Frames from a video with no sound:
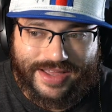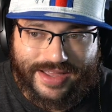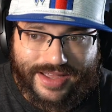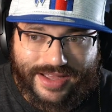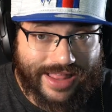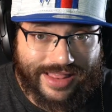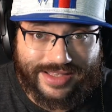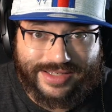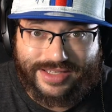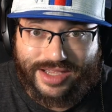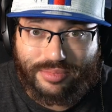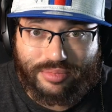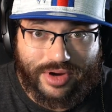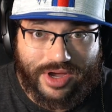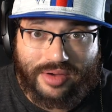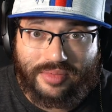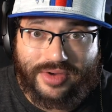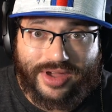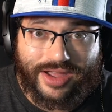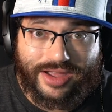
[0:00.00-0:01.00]
I had the same
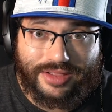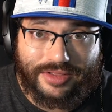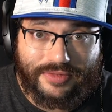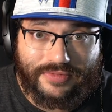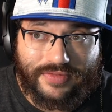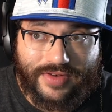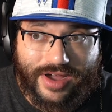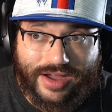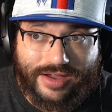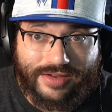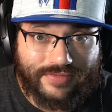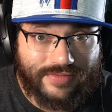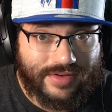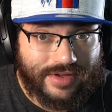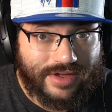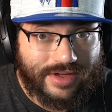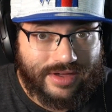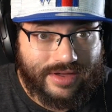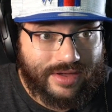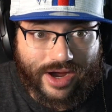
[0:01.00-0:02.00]
problem with Halo
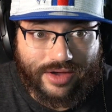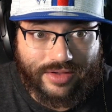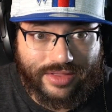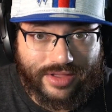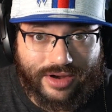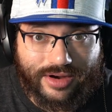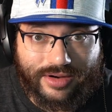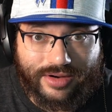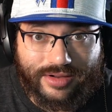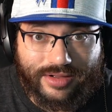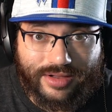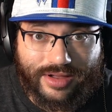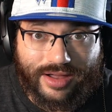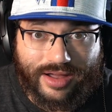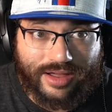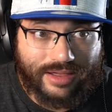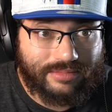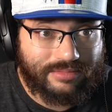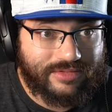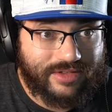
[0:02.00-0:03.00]
5 for a while there.
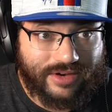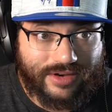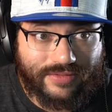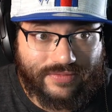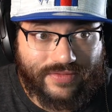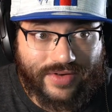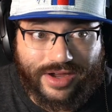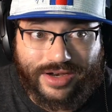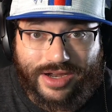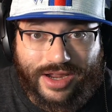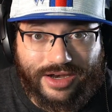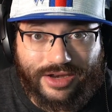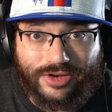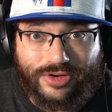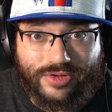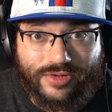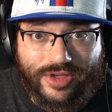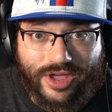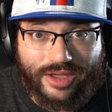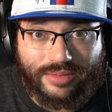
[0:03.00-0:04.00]
I didn't find
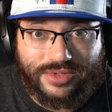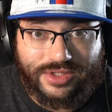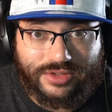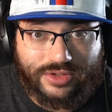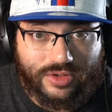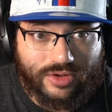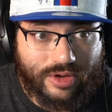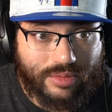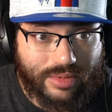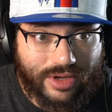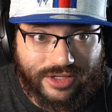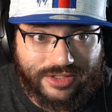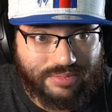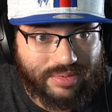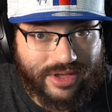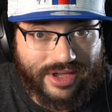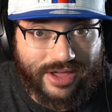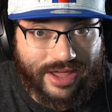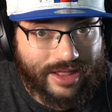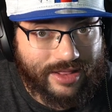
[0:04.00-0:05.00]
any new games enjoyable. I
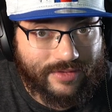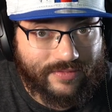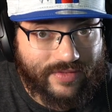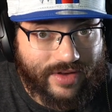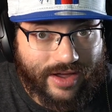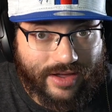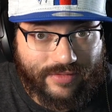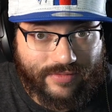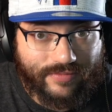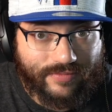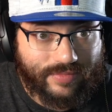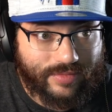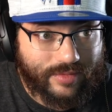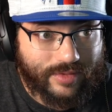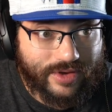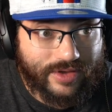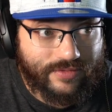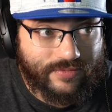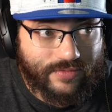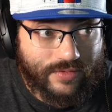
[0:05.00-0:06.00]
was playing Halo 5
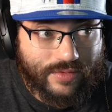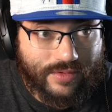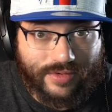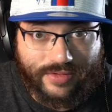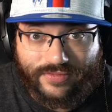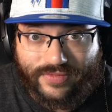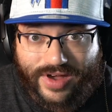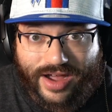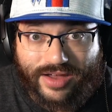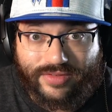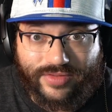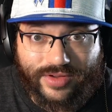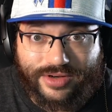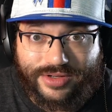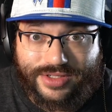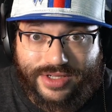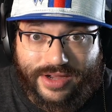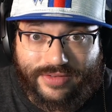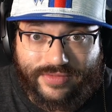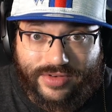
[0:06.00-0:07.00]
3, 4, 5
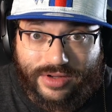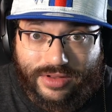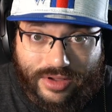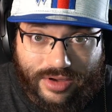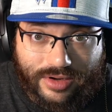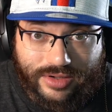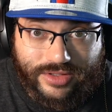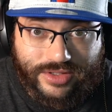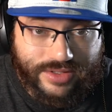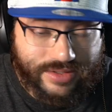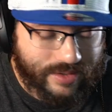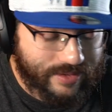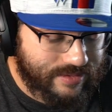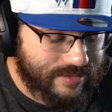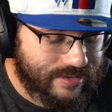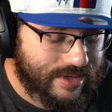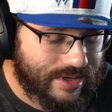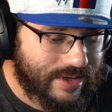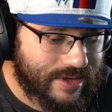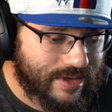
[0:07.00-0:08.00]
years after launch.
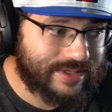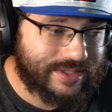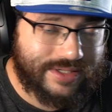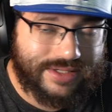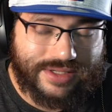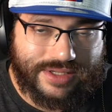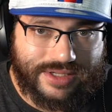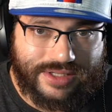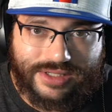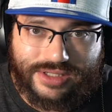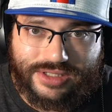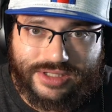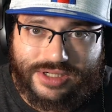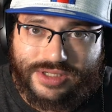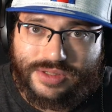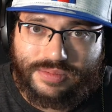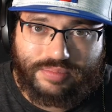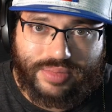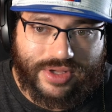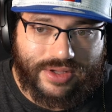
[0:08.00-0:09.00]
So, you know, it's
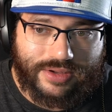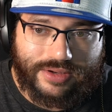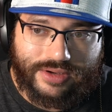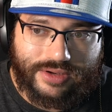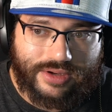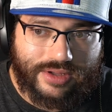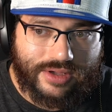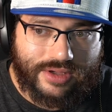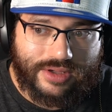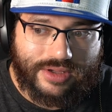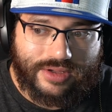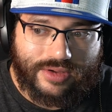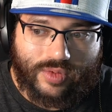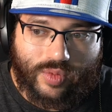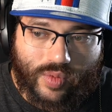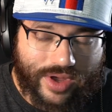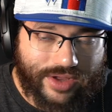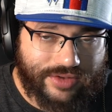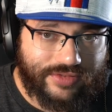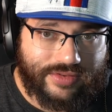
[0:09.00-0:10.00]
just been
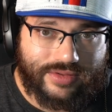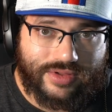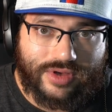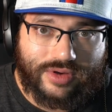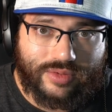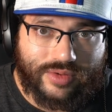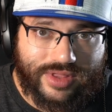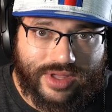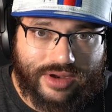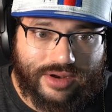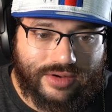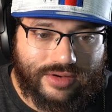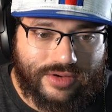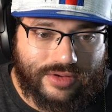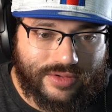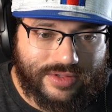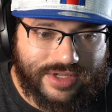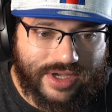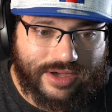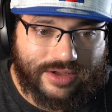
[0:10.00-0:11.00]
way too long without a
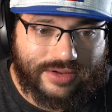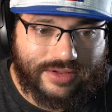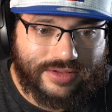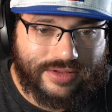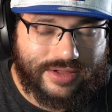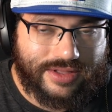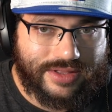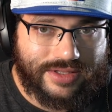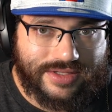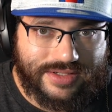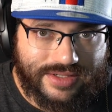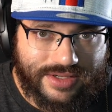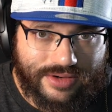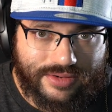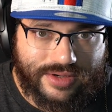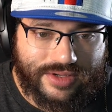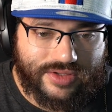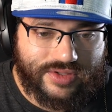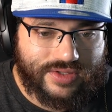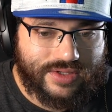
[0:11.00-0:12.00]
new title in the
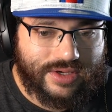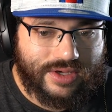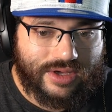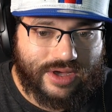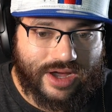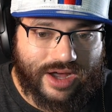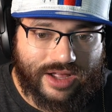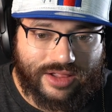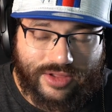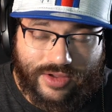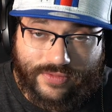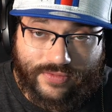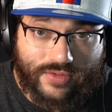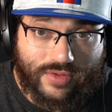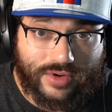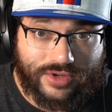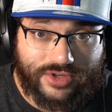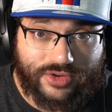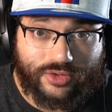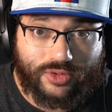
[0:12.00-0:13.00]
series. I look
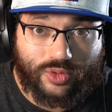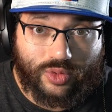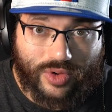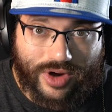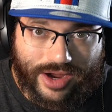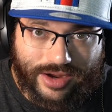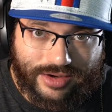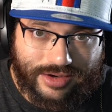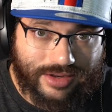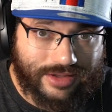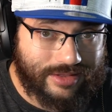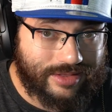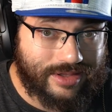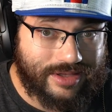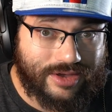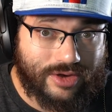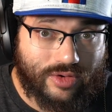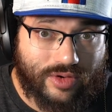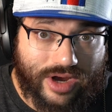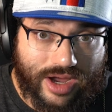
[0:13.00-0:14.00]
forward to grinding
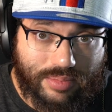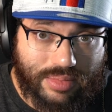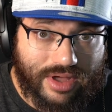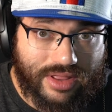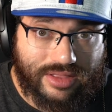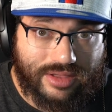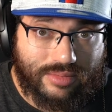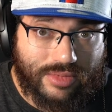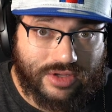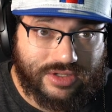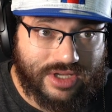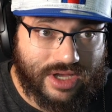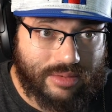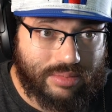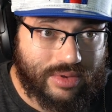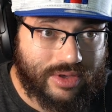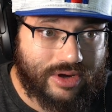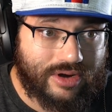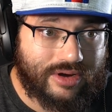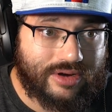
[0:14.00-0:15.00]
the crap out of the
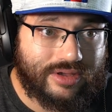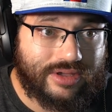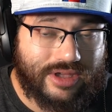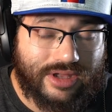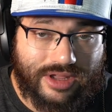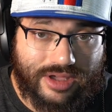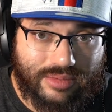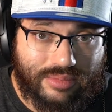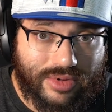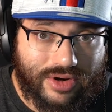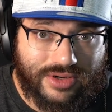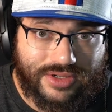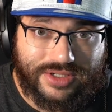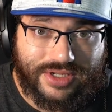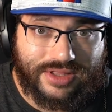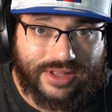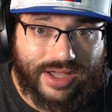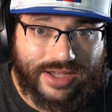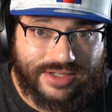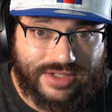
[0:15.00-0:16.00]
multiplayer, getting
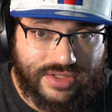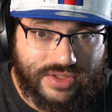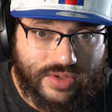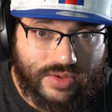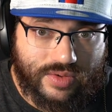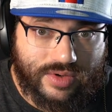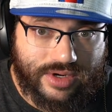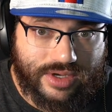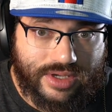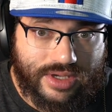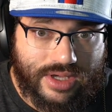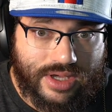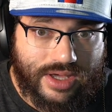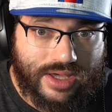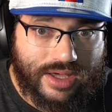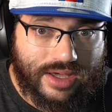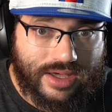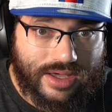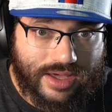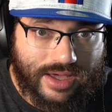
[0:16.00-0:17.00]
immersed in that story,
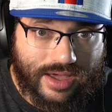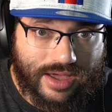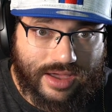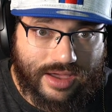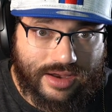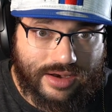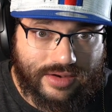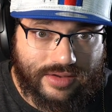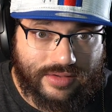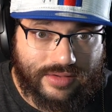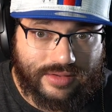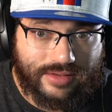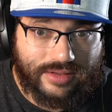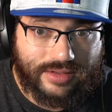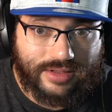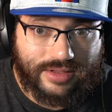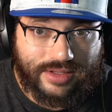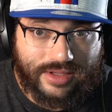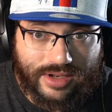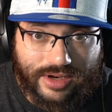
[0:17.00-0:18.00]
and
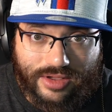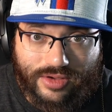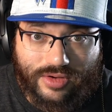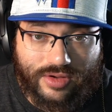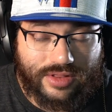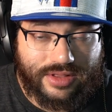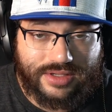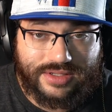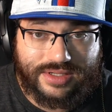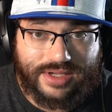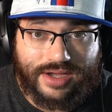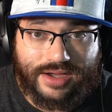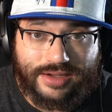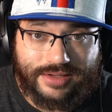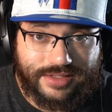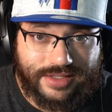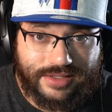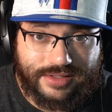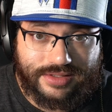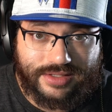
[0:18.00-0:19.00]
getting all this
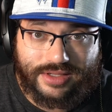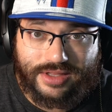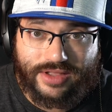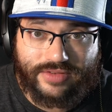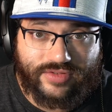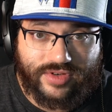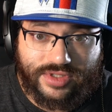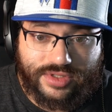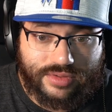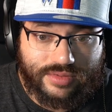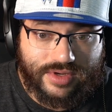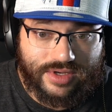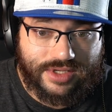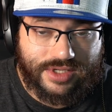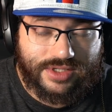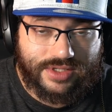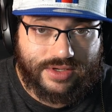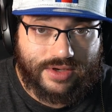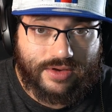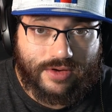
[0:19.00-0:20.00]
content delivered to
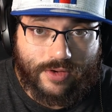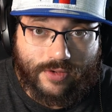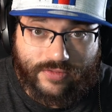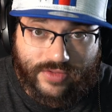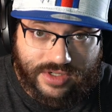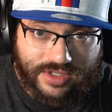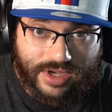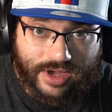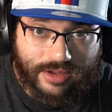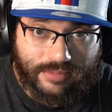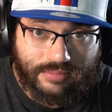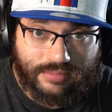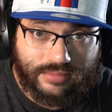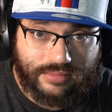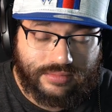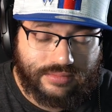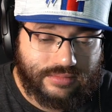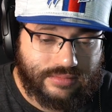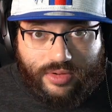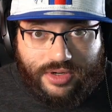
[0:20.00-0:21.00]
us over time.
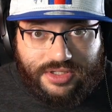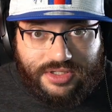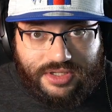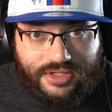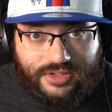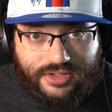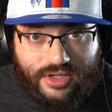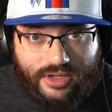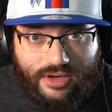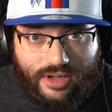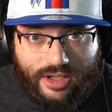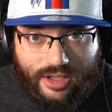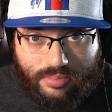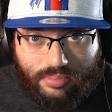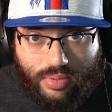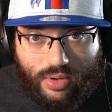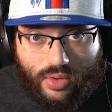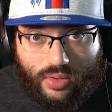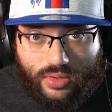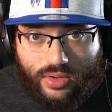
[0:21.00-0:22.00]
Now, I recently did
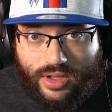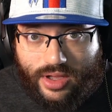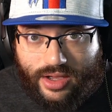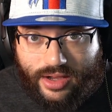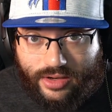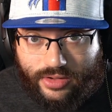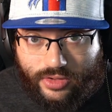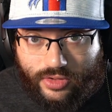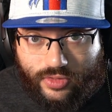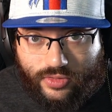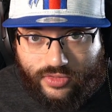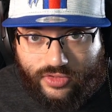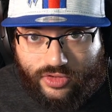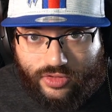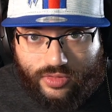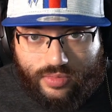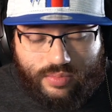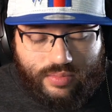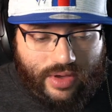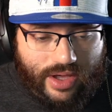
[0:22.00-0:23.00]
a poll on
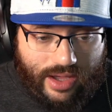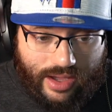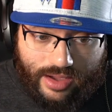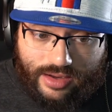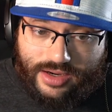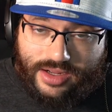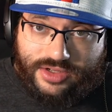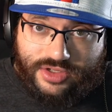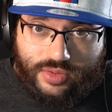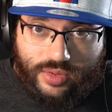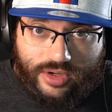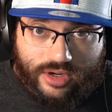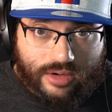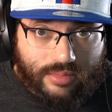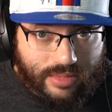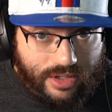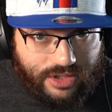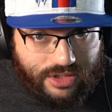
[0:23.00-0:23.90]
YouTube and on Twitter.